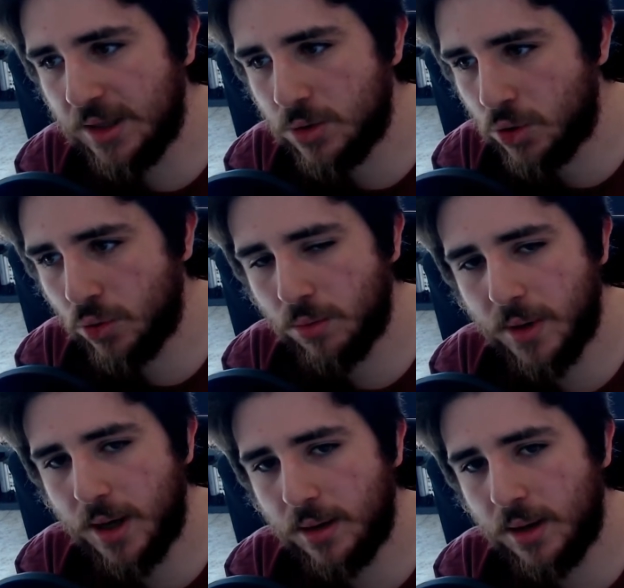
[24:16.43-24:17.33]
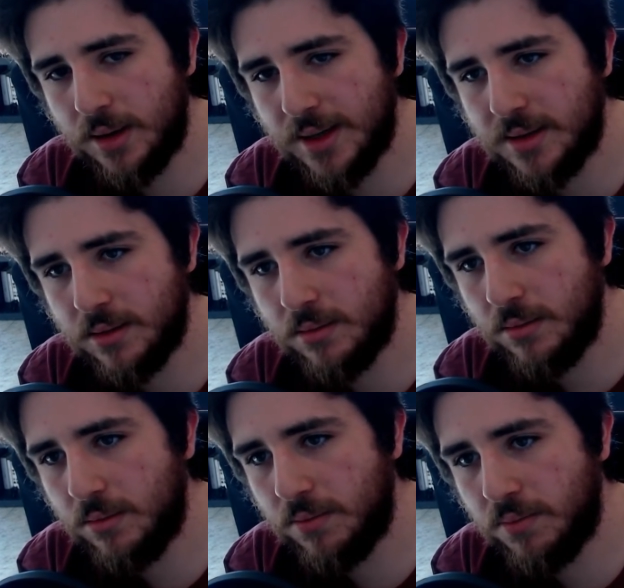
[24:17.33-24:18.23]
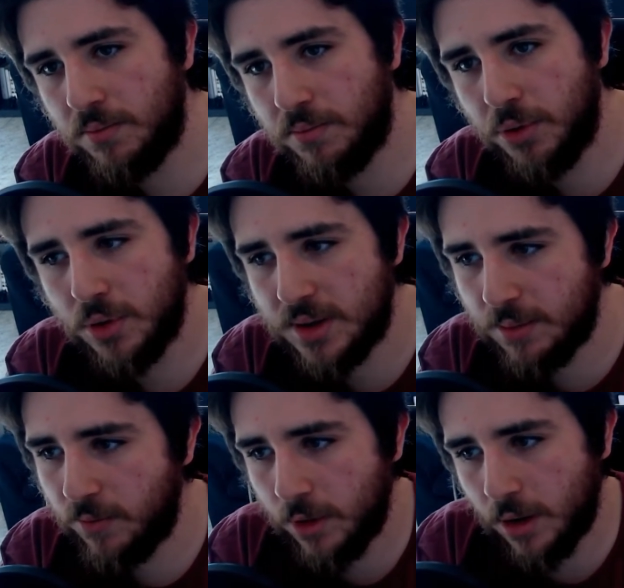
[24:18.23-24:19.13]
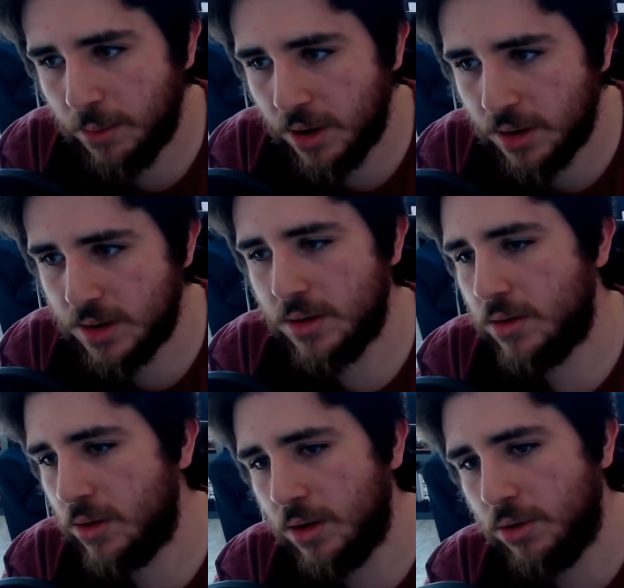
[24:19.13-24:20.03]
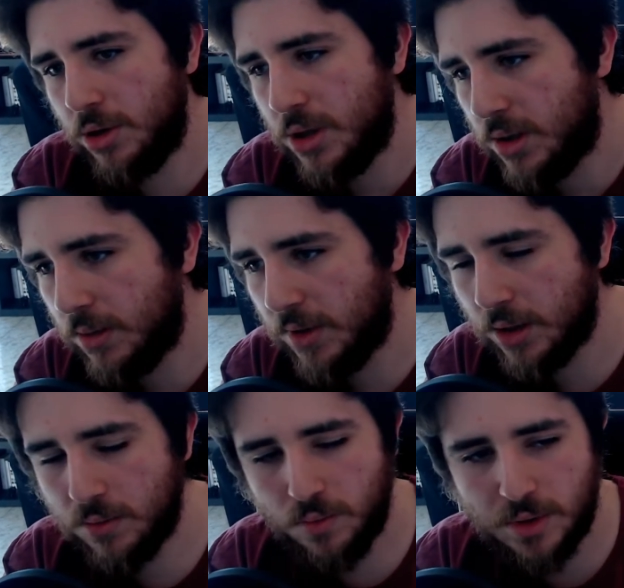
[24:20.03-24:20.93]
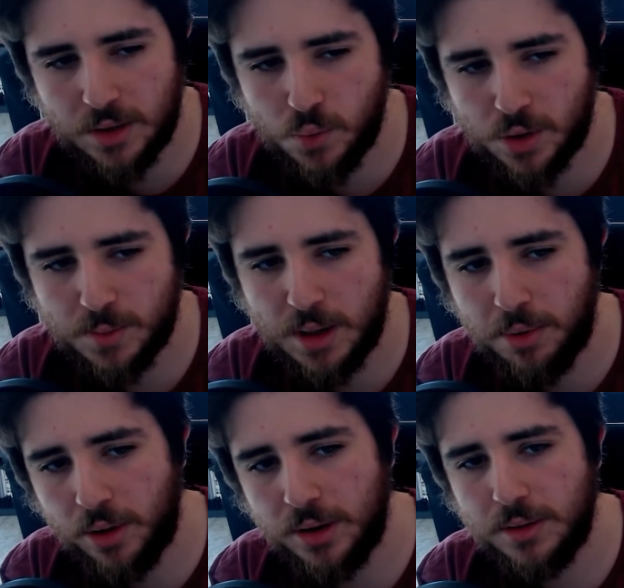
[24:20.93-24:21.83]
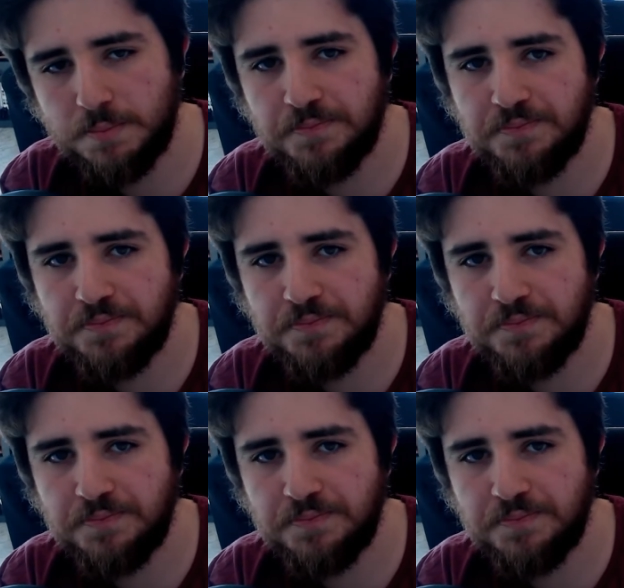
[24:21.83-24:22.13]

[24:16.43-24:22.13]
Zoom, and it doesn't put some vulnerabilities into your system. That was my point.